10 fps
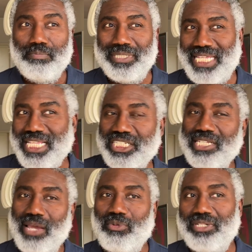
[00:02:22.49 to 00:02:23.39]

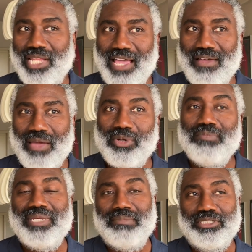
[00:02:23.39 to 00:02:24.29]
Potentially, I
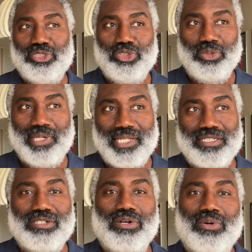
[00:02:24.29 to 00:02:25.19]
wouldn't be able to do it.
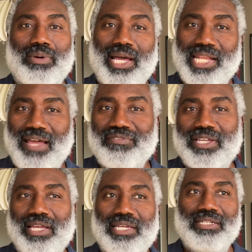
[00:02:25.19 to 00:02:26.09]
So I'd have to
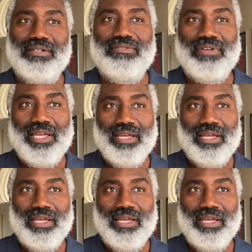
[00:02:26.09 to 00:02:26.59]
kind of